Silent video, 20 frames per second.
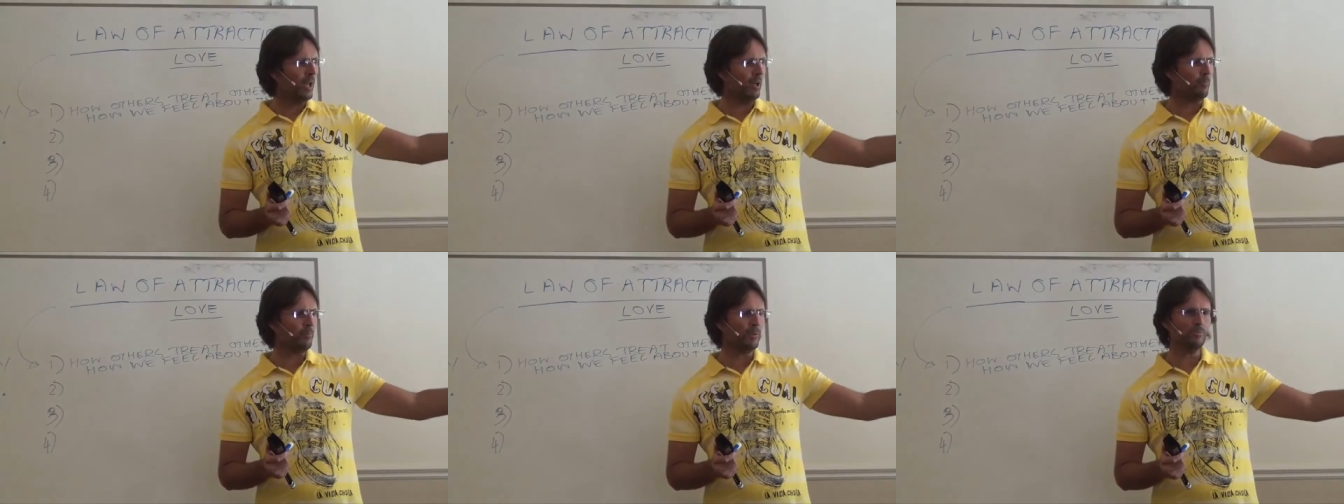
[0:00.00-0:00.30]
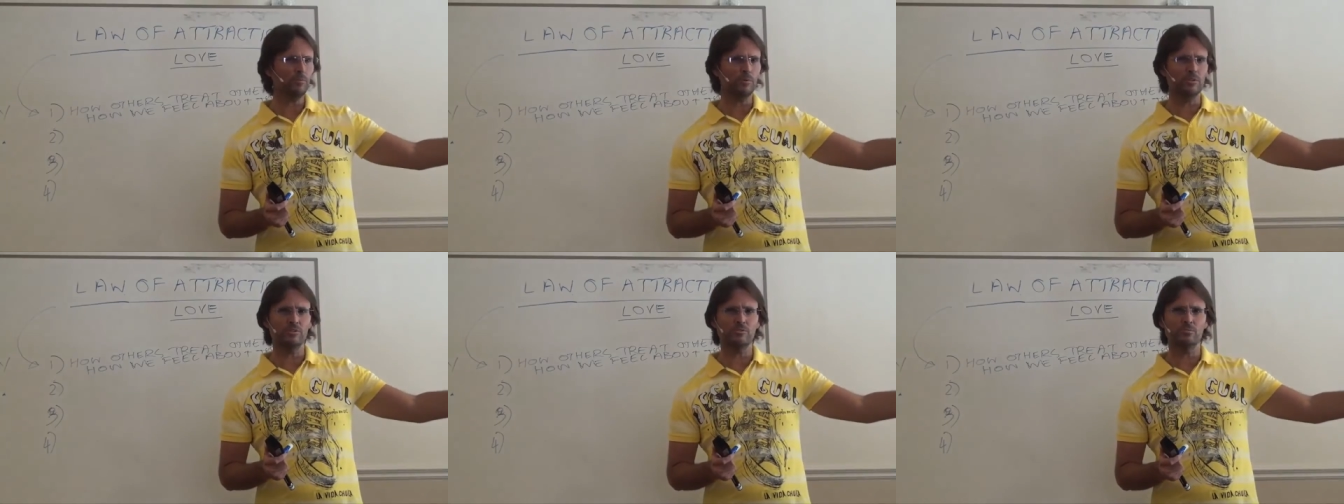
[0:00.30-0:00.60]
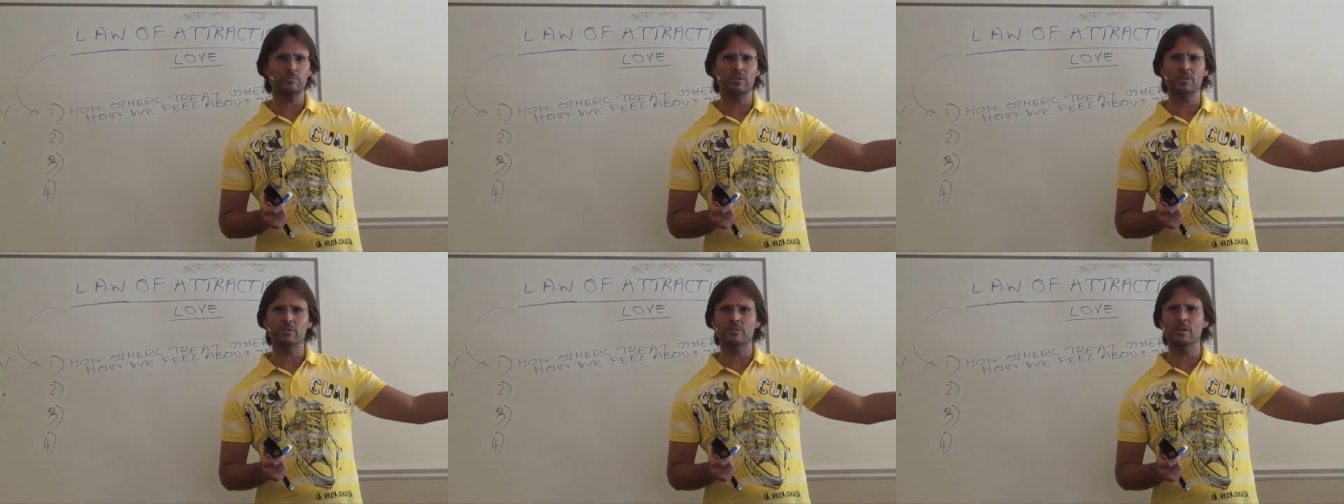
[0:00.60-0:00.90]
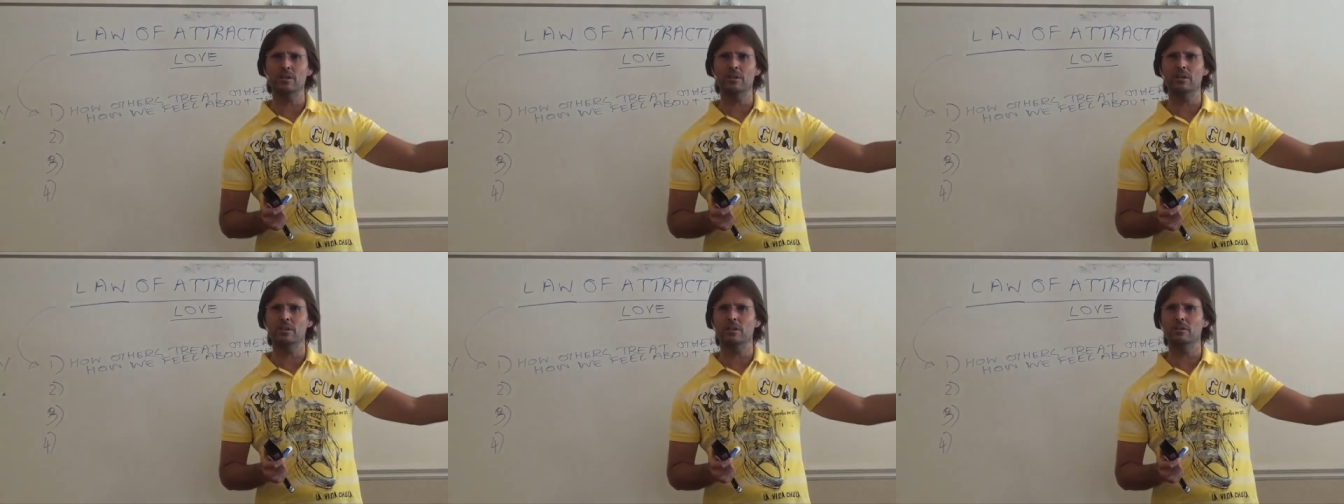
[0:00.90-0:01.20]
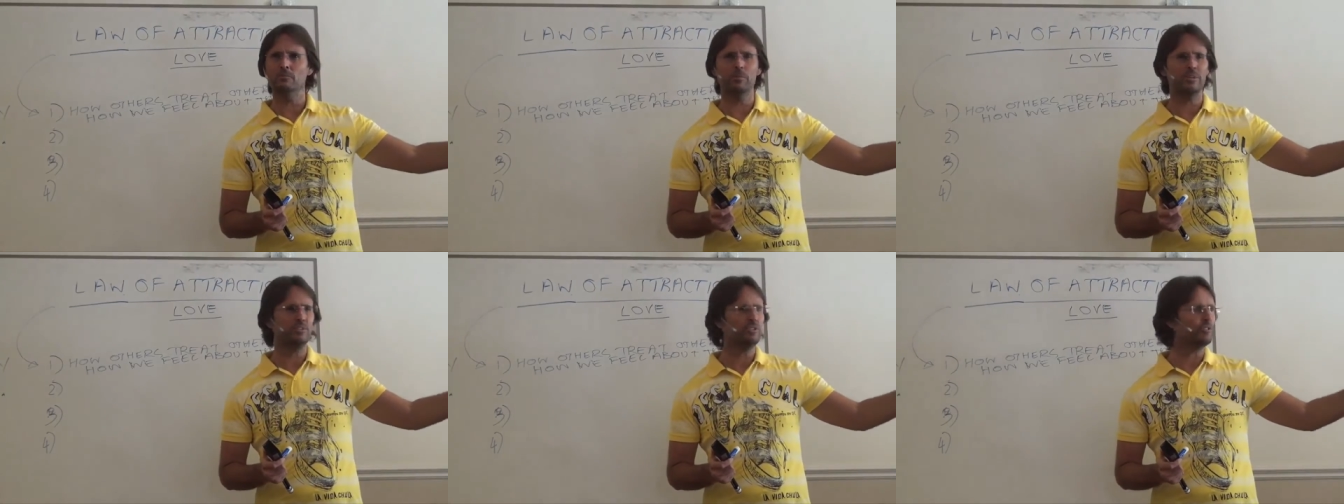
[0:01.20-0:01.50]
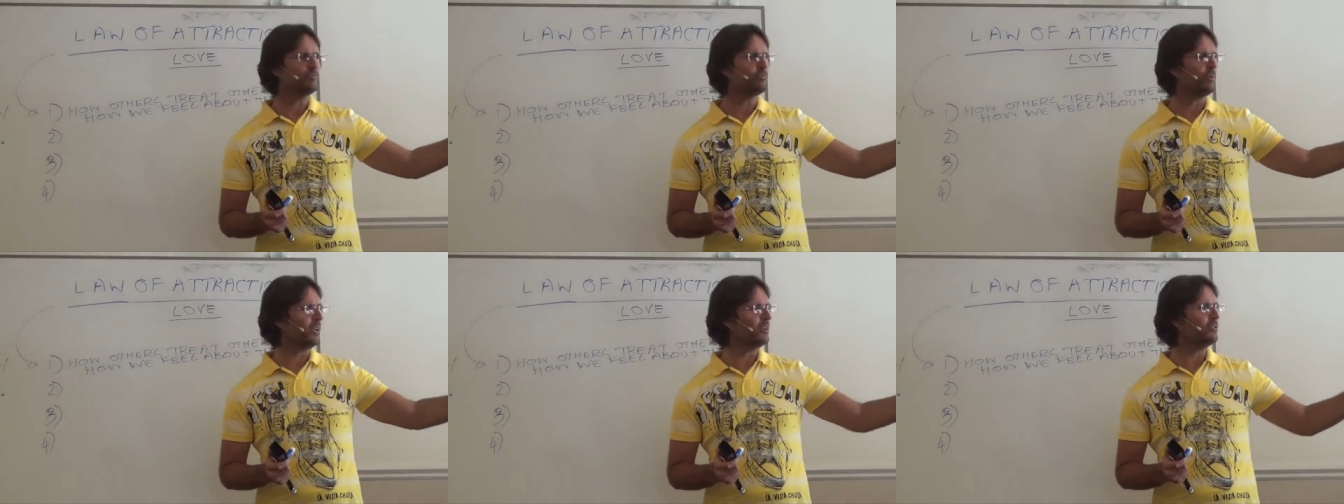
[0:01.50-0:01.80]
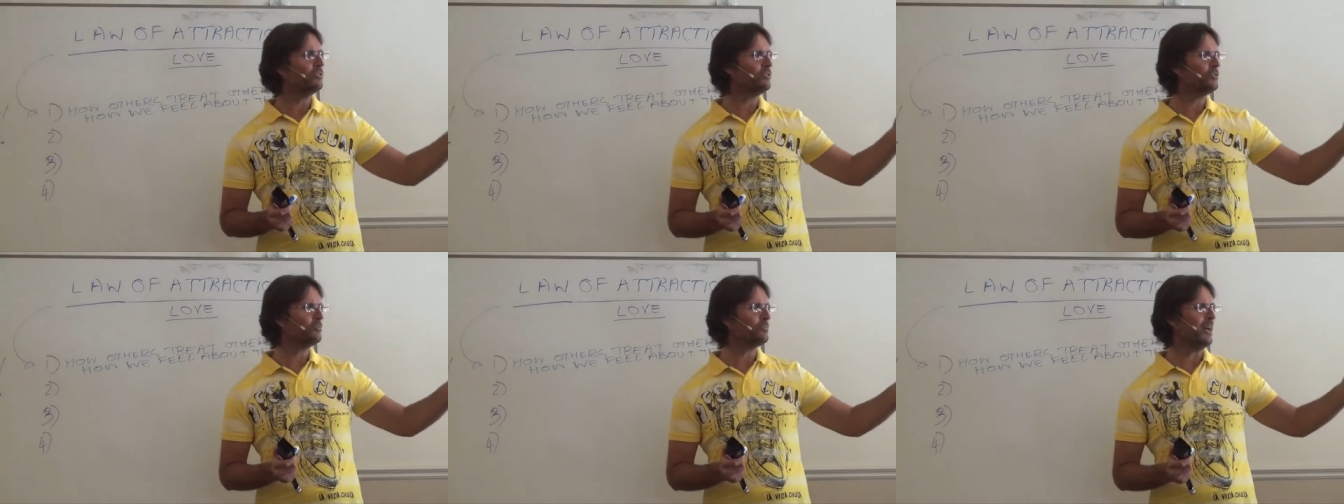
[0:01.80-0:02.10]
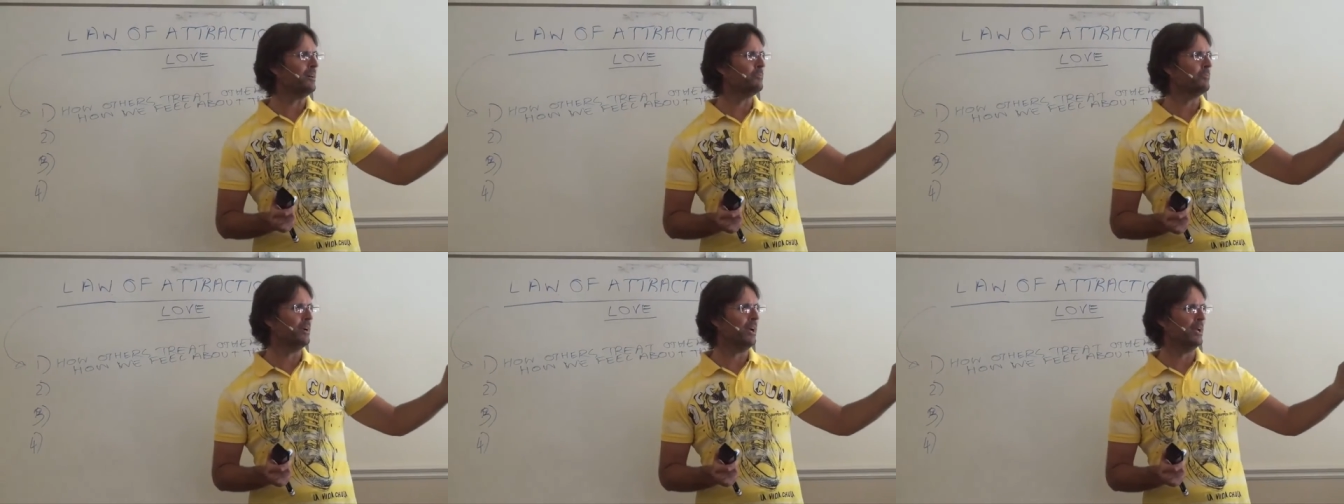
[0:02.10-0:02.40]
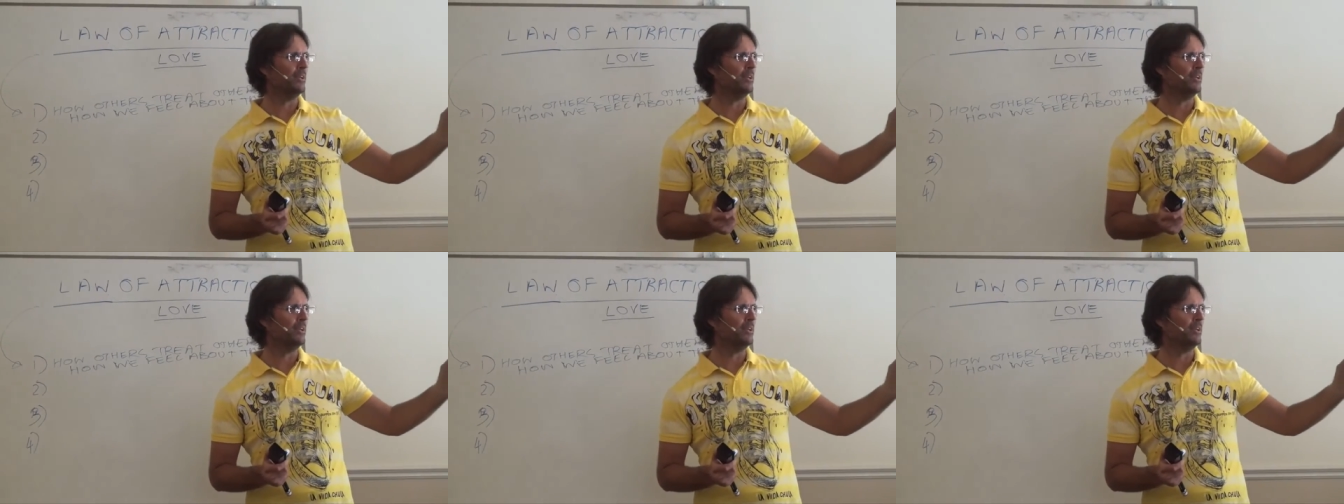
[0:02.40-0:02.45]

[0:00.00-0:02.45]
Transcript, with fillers: happened was we, we just read a newspaper